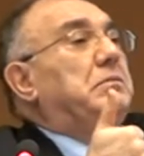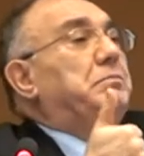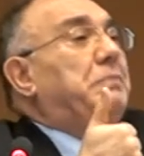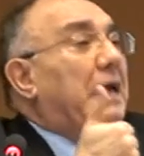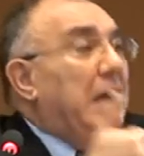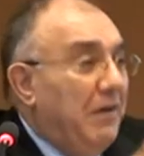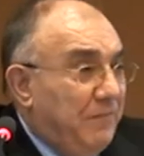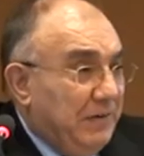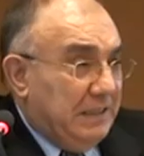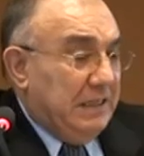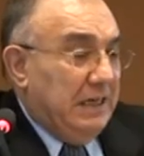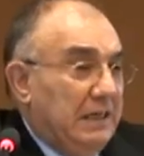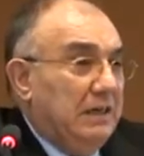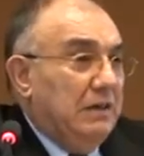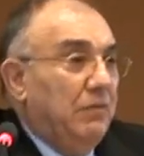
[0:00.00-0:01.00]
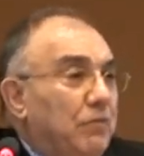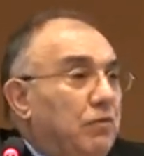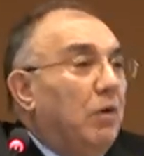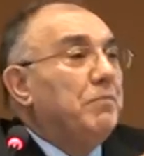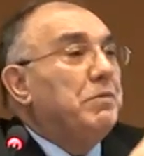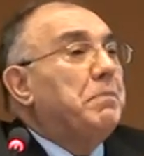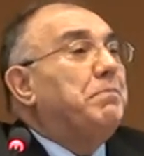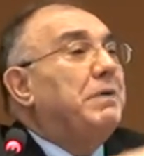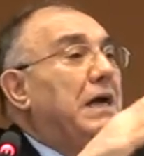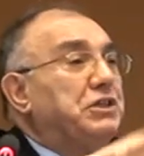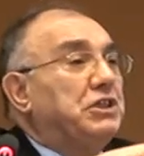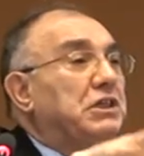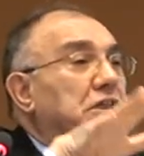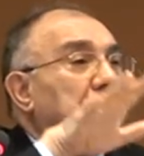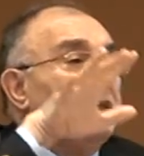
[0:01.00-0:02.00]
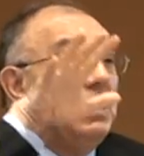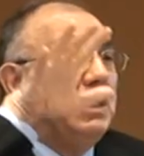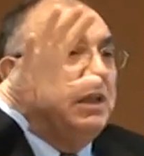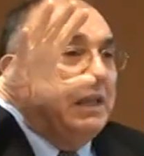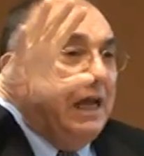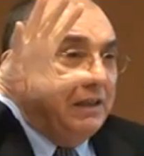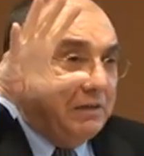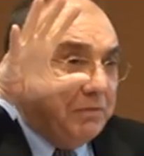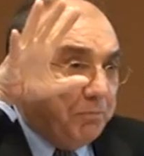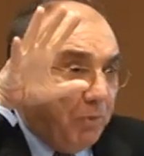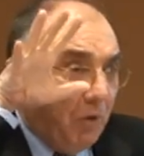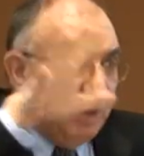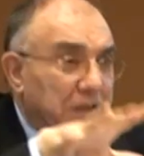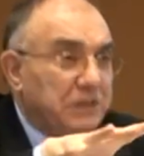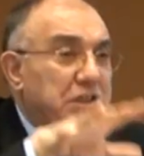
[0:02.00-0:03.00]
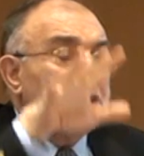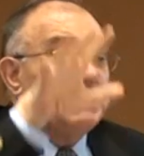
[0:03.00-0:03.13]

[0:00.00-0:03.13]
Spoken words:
benefiting from the pressures that policy